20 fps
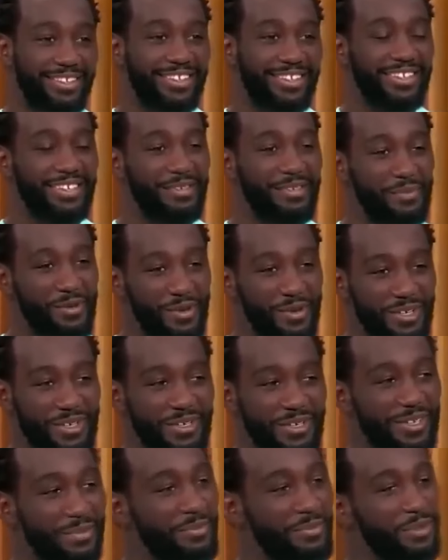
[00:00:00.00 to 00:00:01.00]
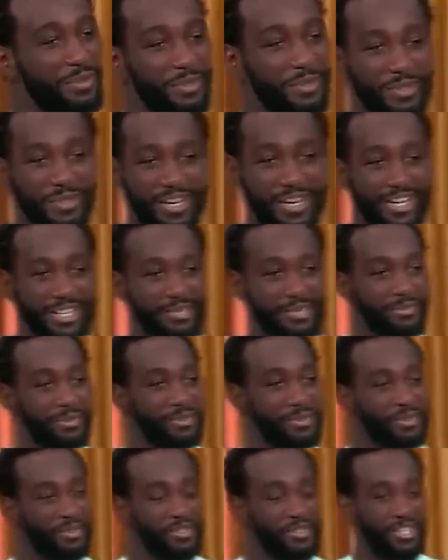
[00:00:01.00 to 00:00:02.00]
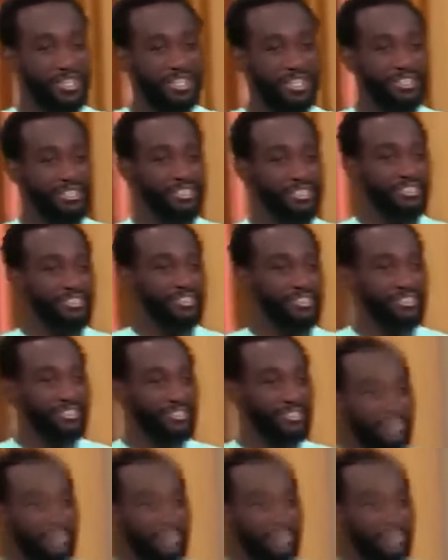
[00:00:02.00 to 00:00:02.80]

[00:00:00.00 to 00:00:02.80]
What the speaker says: Numerous fans had been eager to witness Canelo take